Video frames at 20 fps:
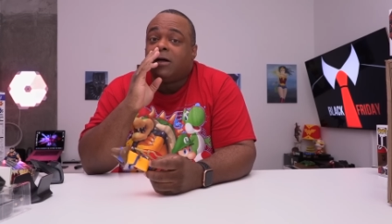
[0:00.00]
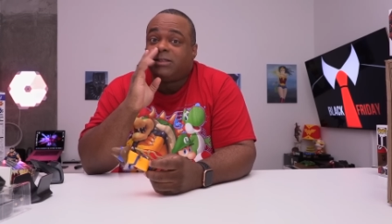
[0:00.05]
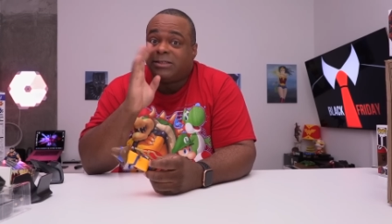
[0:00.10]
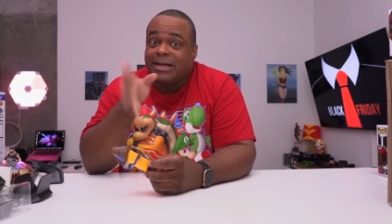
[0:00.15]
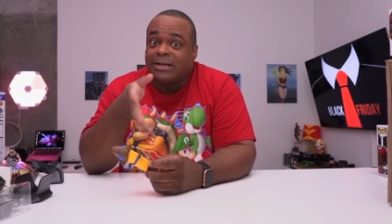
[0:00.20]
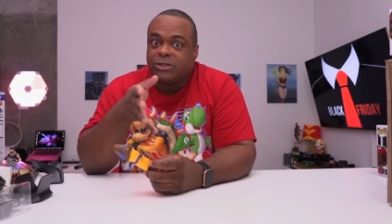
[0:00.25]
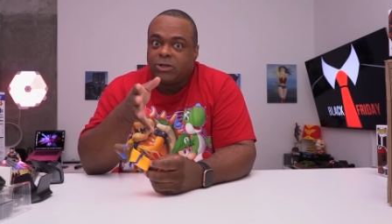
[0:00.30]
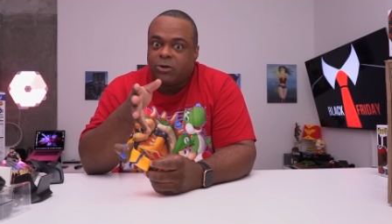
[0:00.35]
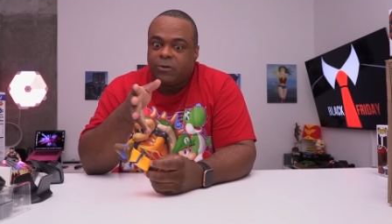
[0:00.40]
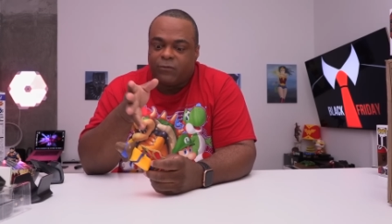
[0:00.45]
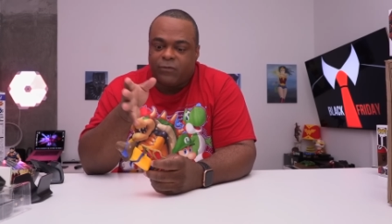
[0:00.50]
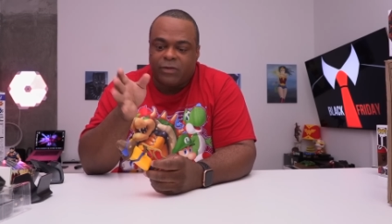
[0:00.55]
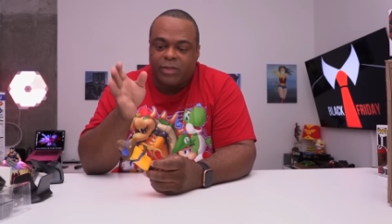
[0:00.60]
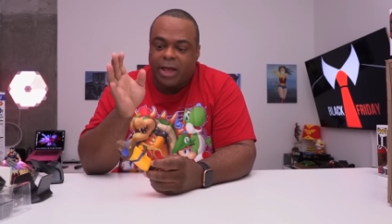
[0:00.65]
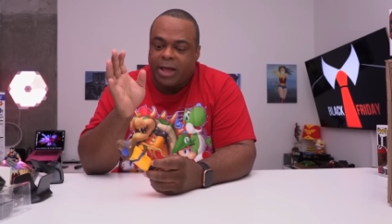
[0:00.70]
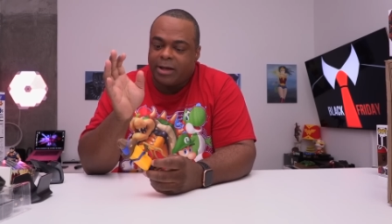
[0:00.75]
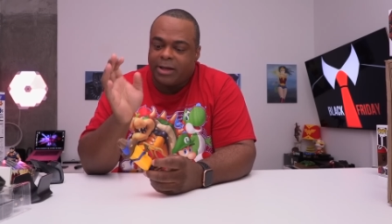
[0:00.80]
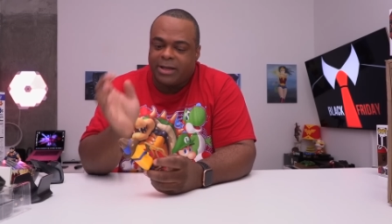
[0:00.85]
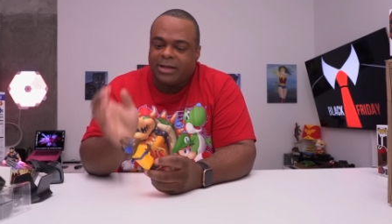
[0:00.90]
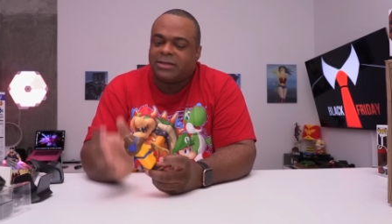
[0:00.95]
stay tuned for
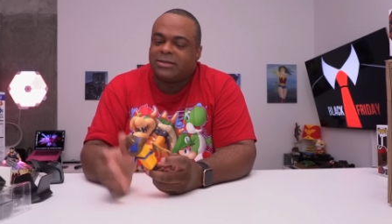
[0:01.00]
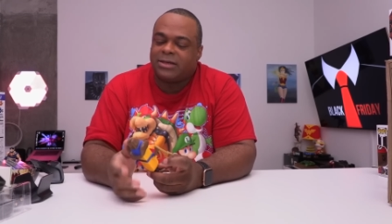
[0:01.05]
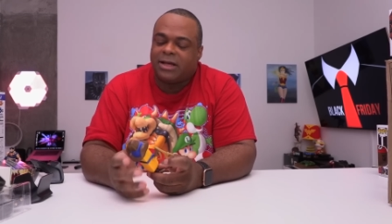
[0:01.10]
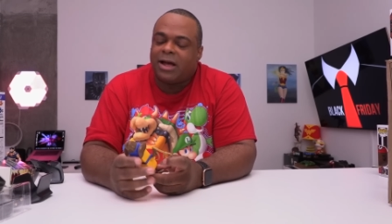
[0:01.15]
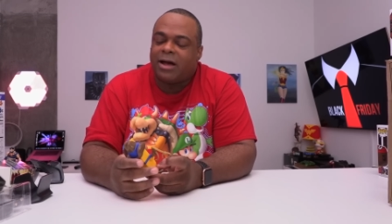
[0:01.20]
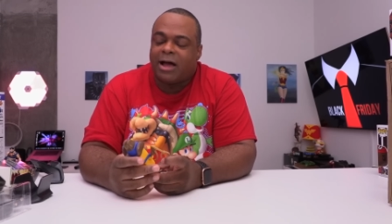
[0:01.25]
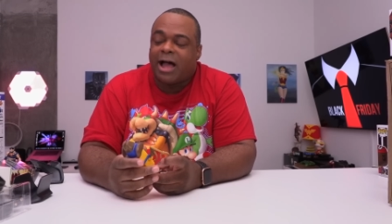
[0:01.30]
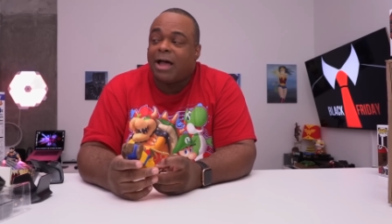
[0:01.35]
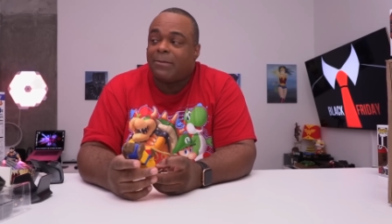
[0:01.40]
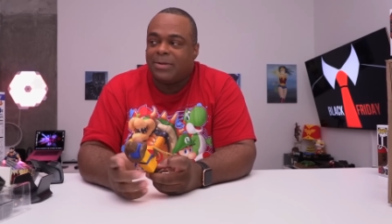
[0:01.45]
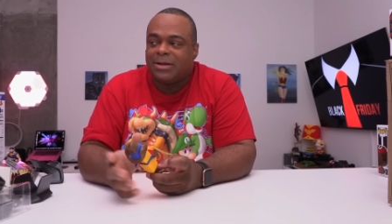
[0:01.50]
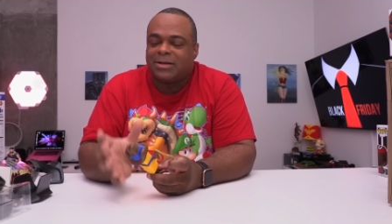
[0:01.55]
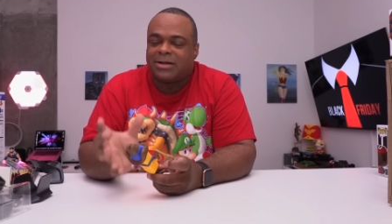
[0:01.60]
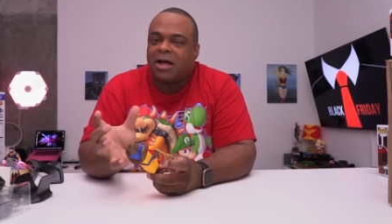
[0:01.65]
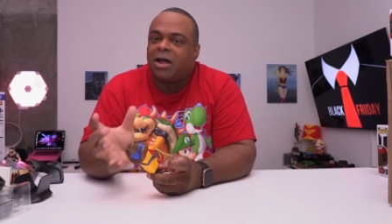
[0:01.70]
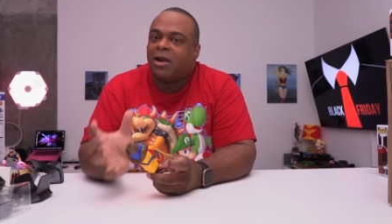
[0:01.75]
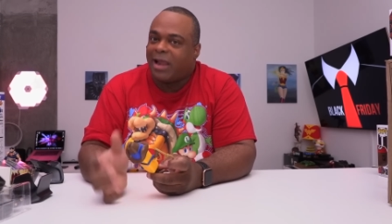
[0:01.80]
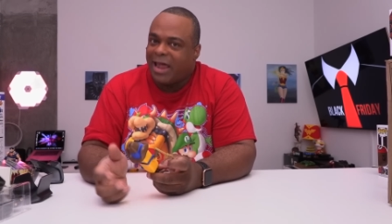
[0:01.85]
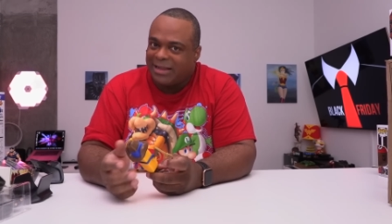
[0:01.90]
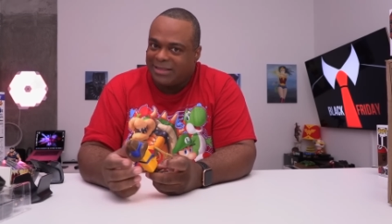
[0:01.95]
that because uh, I've been
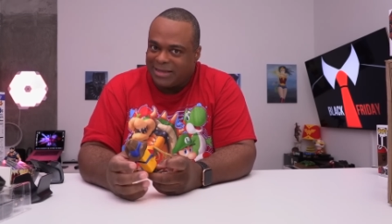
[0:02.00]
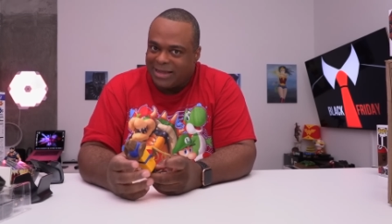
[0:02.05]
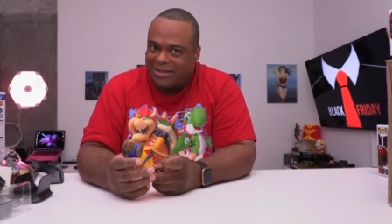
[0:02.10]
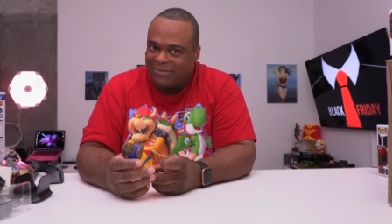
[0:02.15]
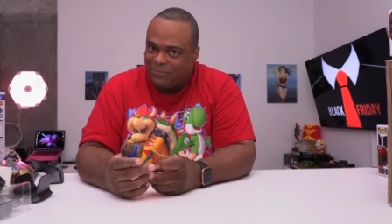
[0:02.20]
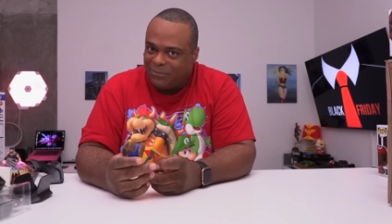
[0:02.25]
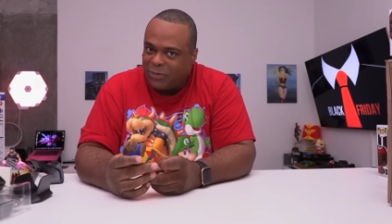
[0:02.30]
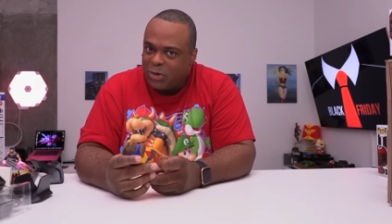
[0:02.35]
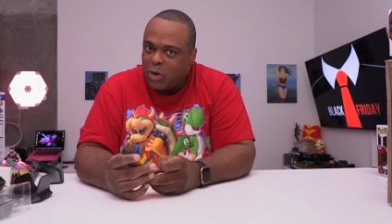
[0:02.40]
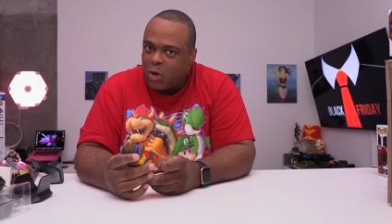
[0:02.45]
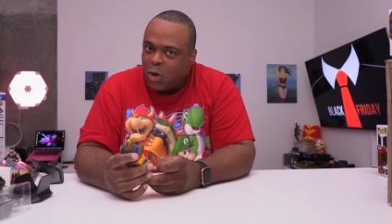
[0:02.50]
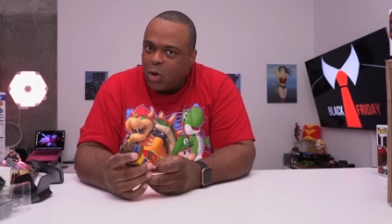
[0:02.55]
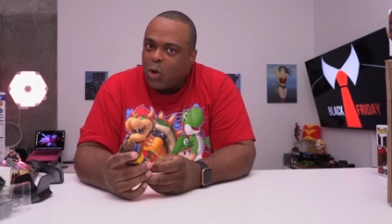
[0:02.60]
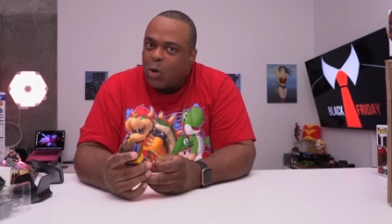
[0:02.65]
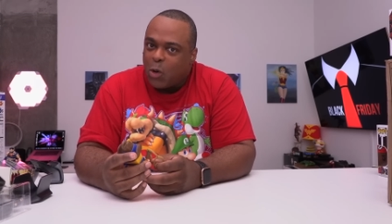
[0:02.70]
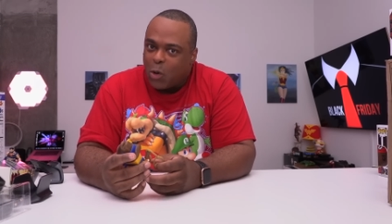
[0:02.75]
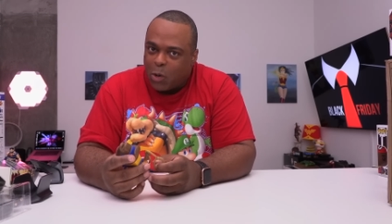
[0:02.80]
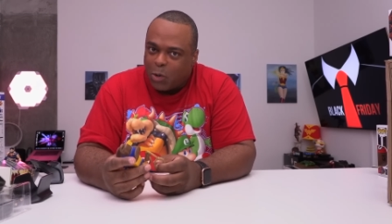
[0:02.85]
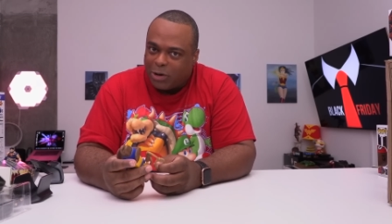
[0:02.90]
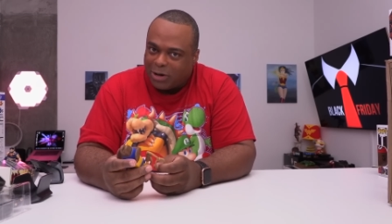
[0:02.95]
collecting
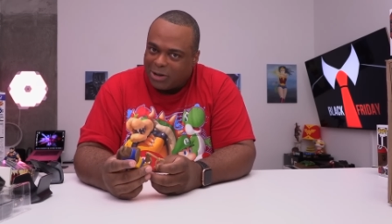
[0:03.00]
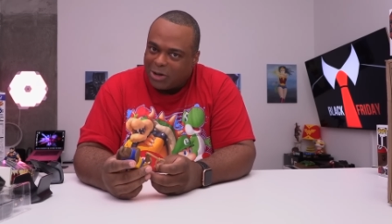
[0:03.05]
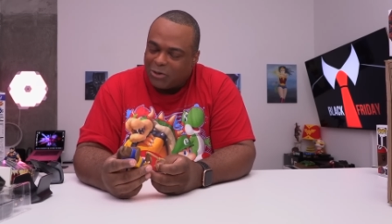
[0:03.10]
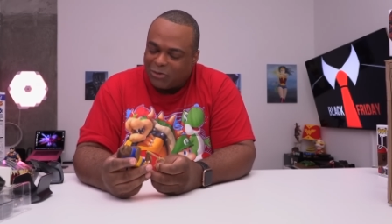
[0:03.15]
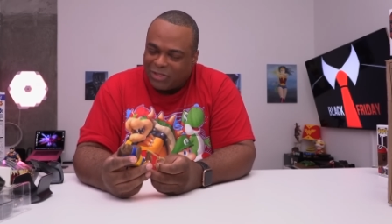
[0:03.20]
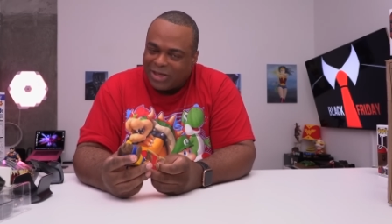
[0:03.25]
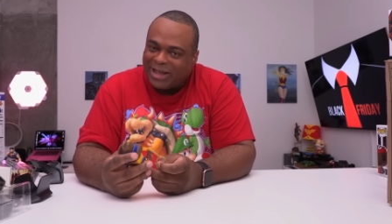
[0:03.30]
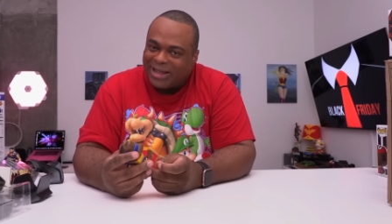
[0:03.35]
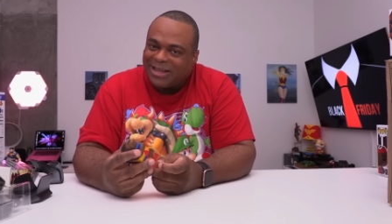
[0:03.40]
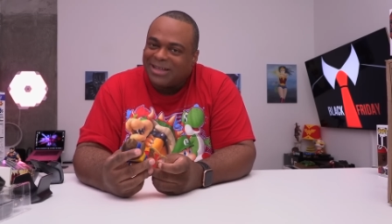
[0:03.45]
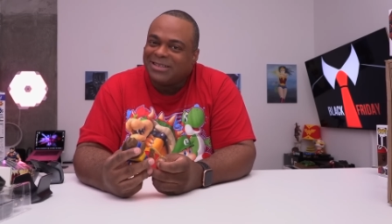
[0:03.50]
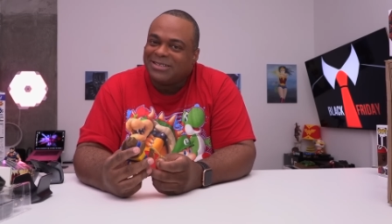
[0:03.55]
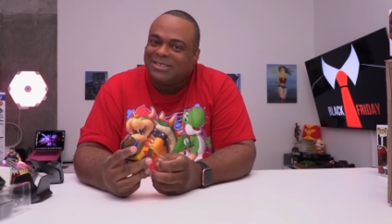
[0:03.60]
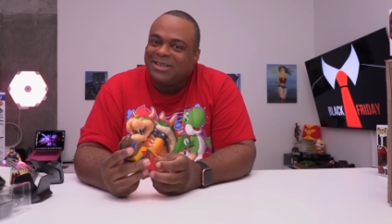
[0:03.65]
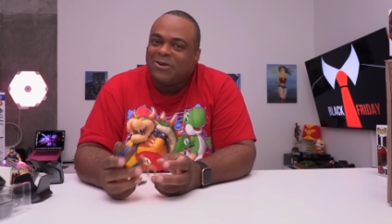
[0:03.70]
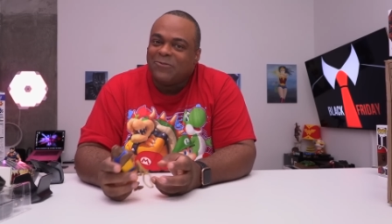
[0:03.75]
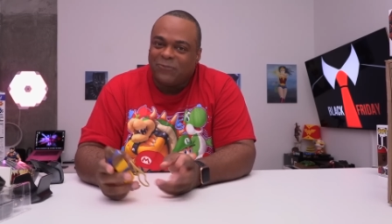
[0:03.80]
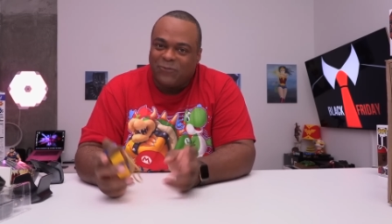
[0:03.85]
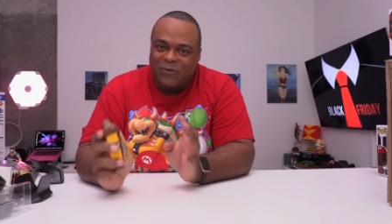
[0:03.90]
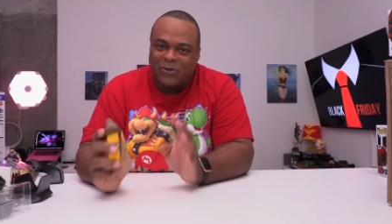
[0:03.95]
Oreo things
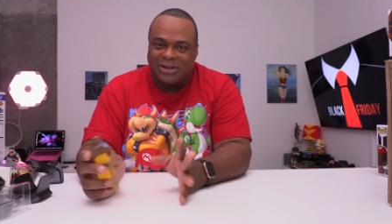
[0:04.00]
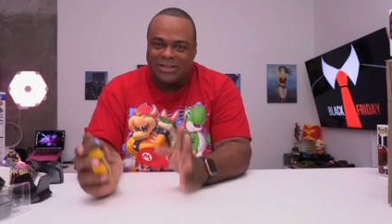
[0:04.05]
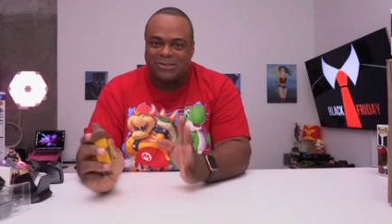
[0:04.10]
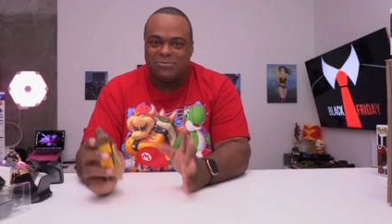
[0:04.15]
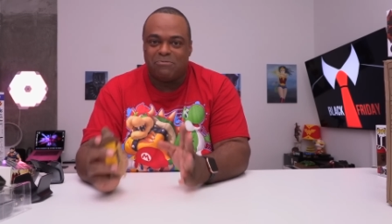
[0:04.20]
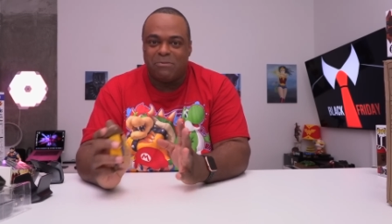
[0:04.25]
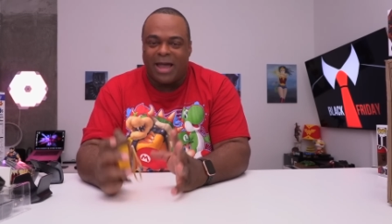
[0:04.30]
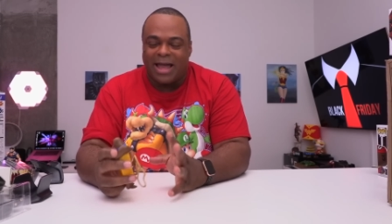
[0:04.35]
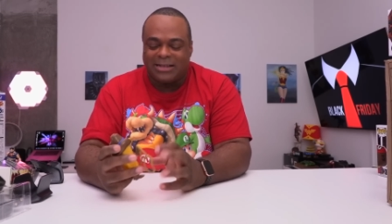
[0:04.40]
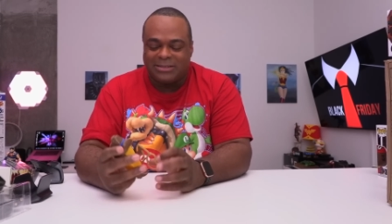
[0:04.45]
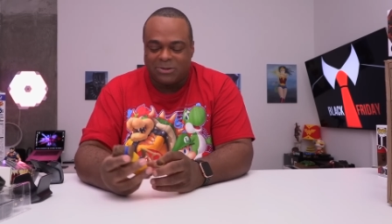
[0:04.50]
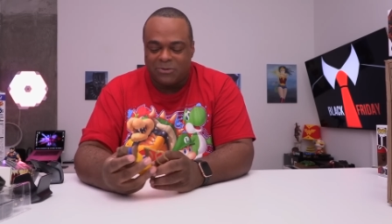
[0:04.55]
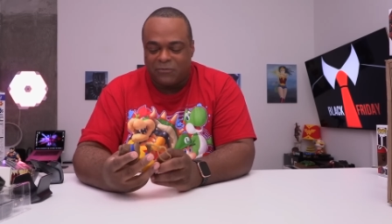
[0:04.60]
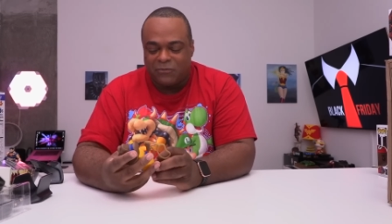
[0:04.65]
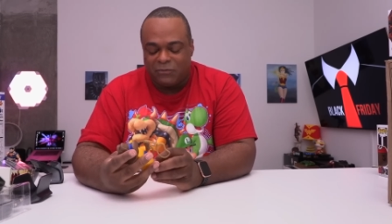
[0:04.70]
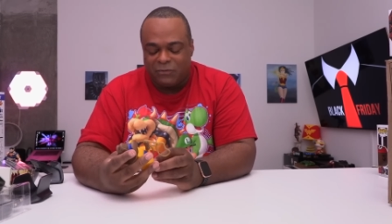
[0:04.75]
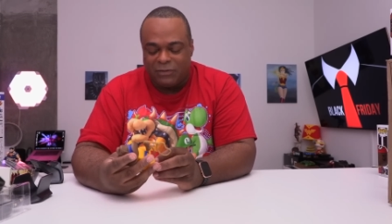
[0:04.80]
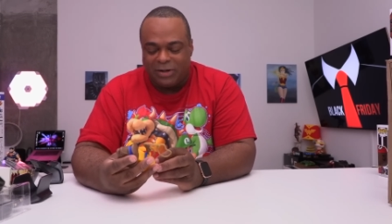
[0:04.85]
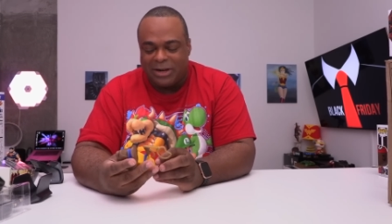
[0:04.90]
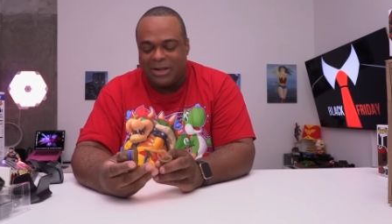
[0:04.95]
for this massive
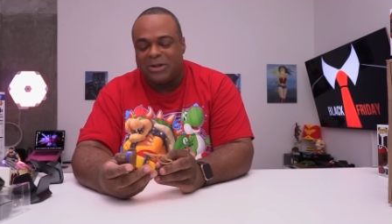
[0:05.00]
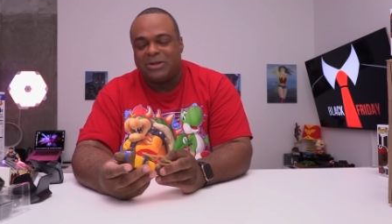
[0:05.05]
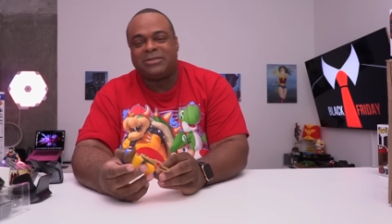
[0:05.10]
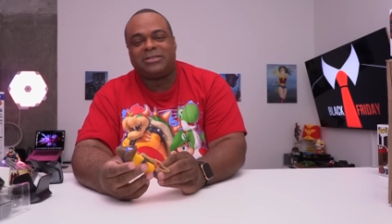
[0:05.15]
video.